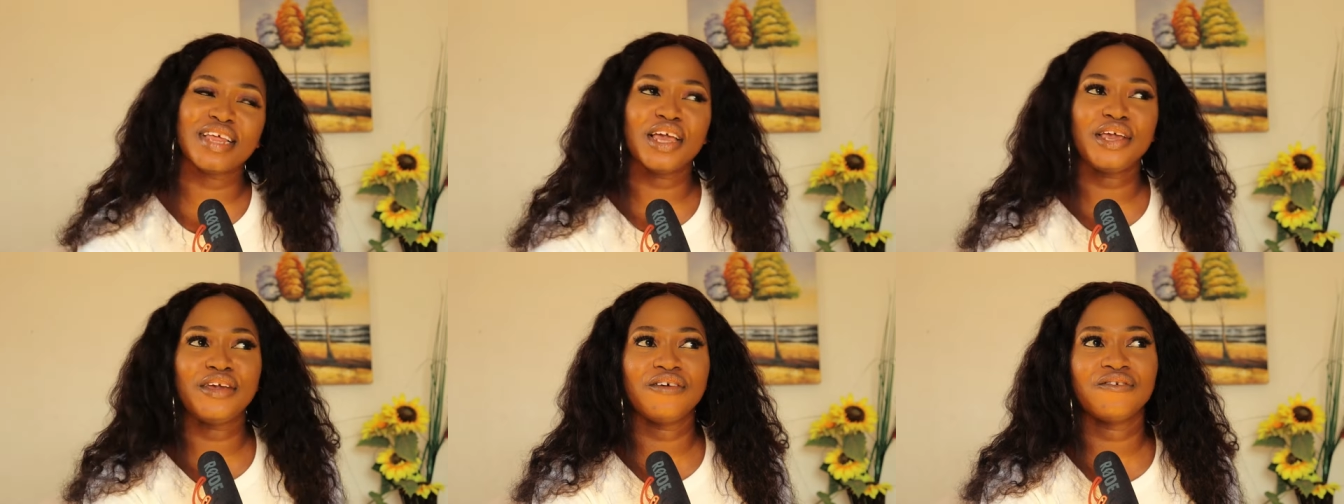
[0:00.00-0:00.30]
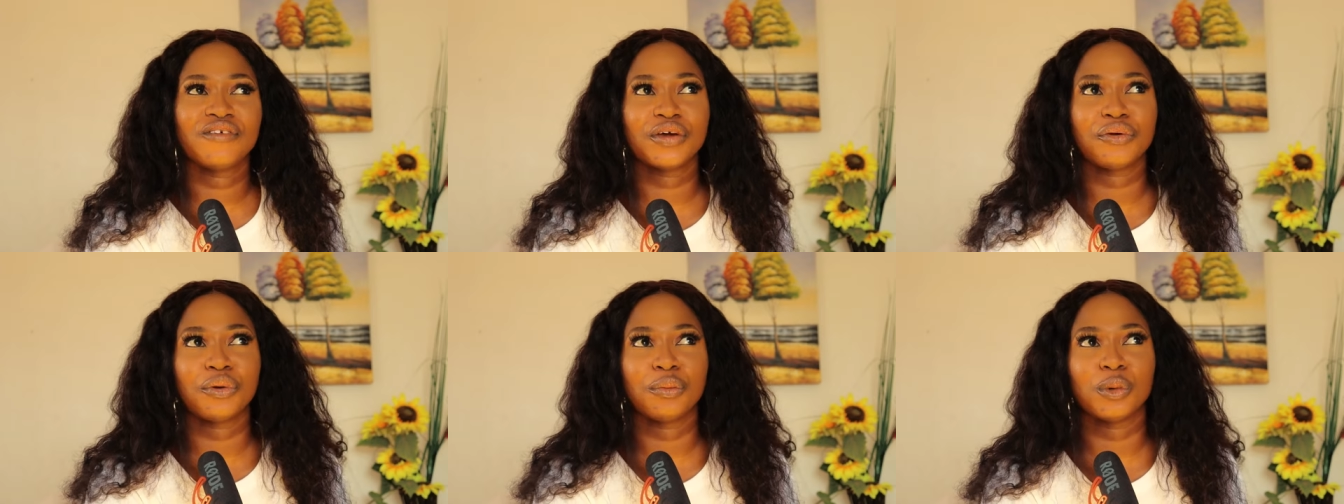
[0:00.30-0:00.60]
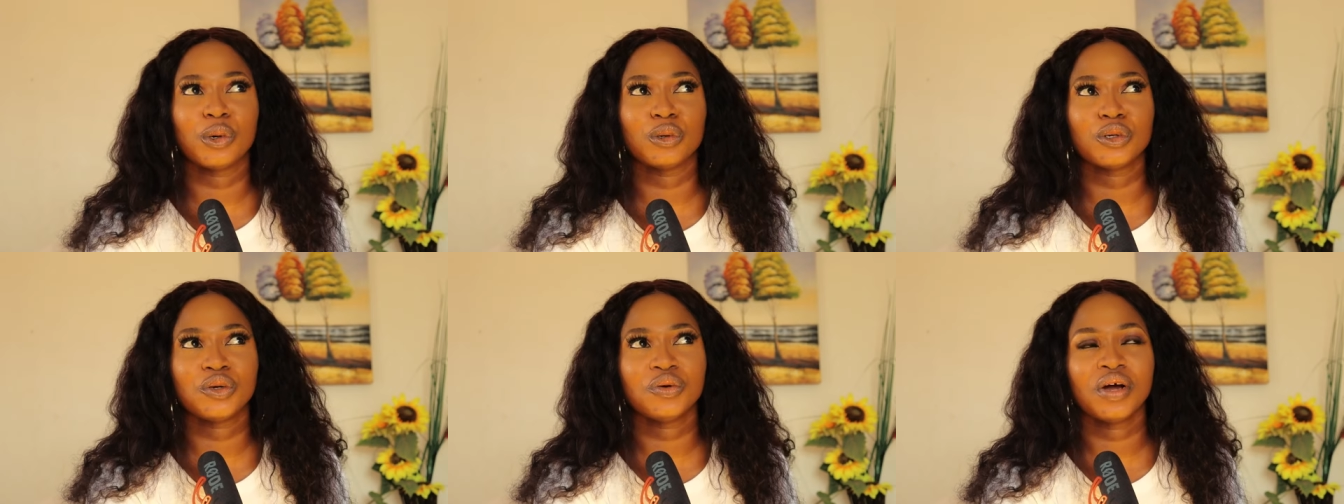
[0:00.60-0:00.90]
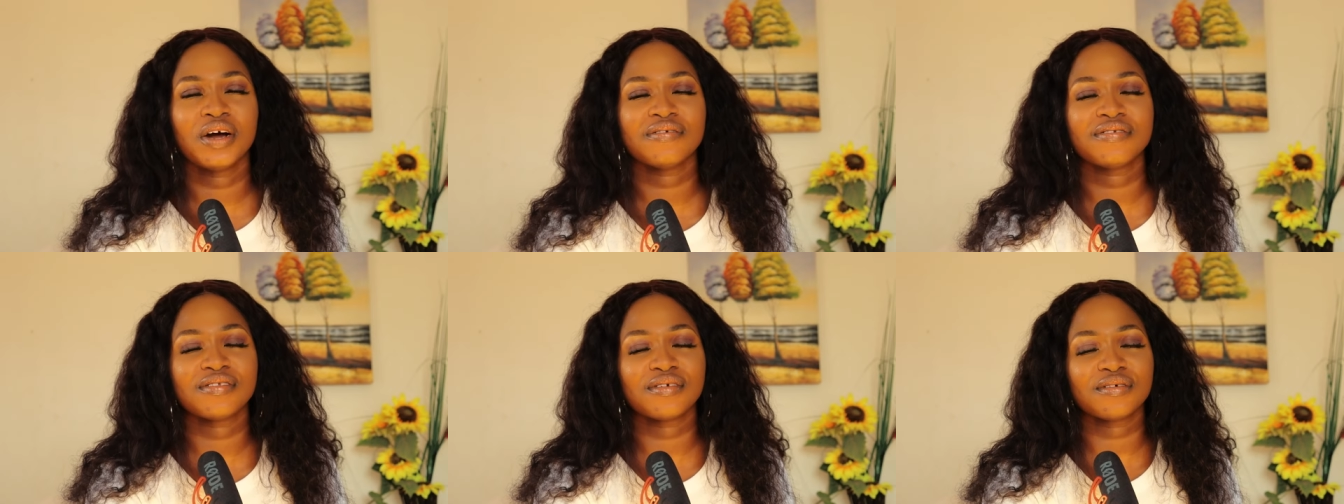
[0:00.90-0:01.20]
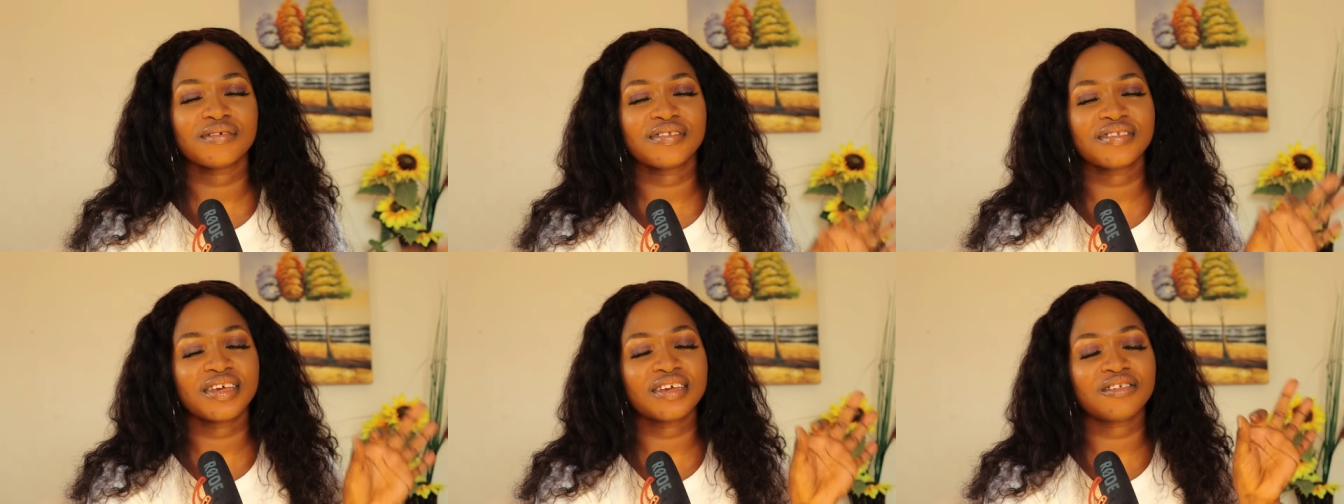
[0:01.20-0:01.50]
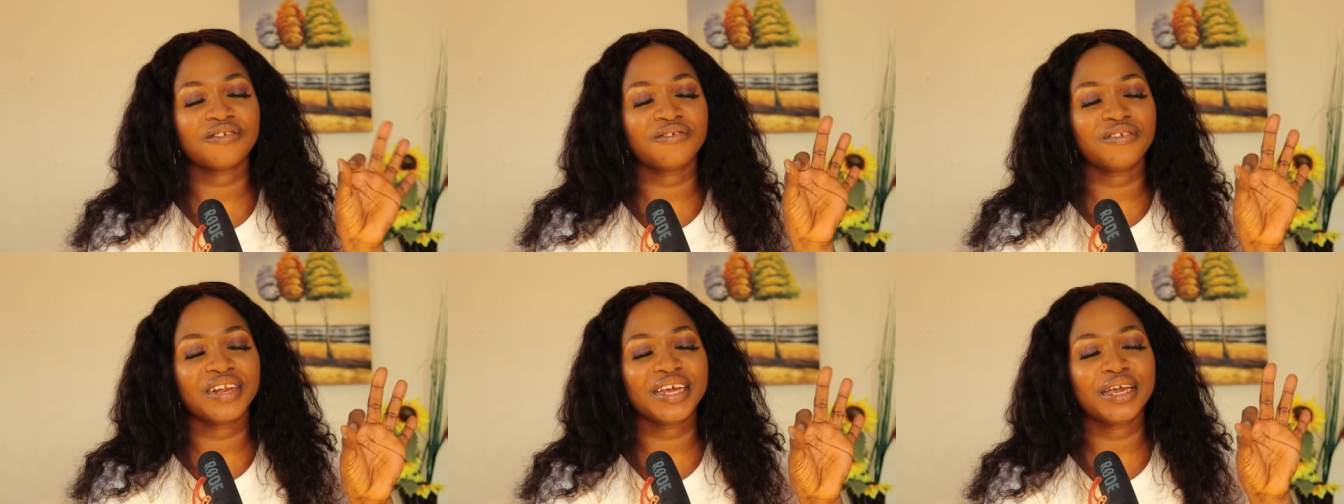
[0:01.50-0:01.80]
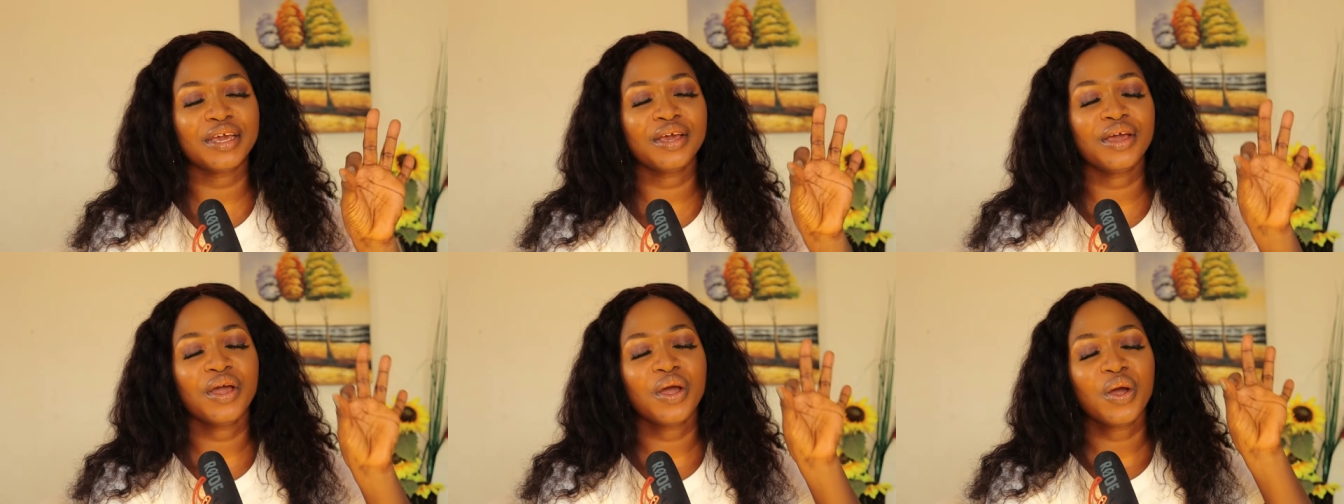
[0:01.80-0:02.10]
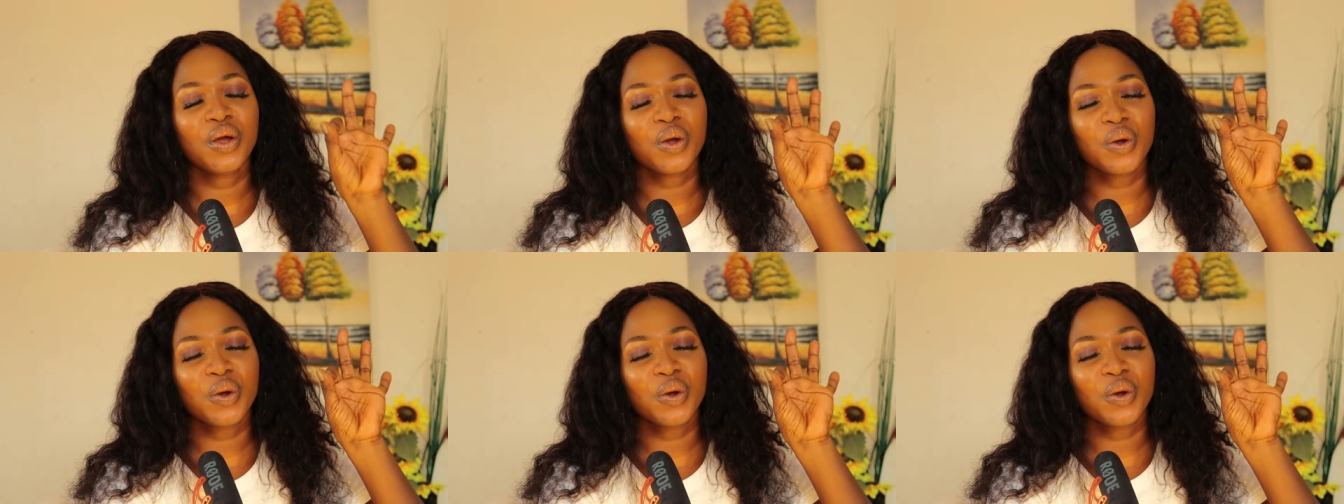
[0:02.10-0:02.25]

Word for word: thank you very much. You have successfully